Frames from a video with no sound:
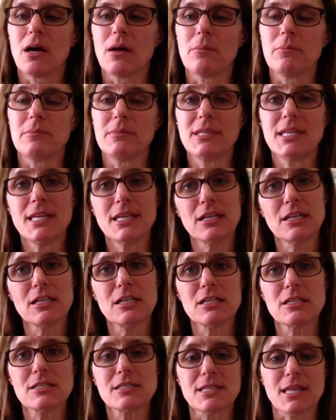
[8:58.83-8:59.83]

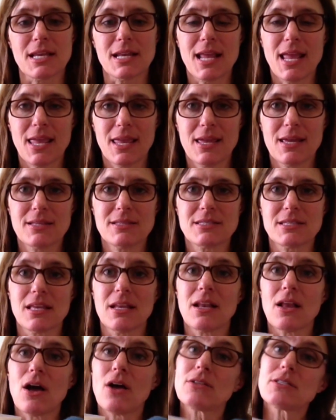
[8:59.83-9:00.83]
needles and hands
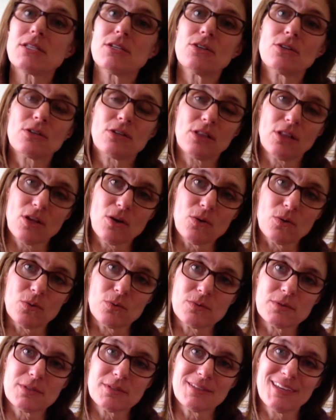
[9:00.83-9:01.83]
and also your
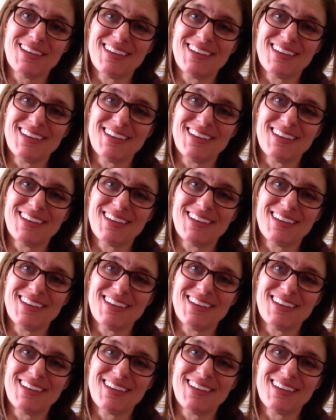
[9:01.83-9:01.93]
clothes?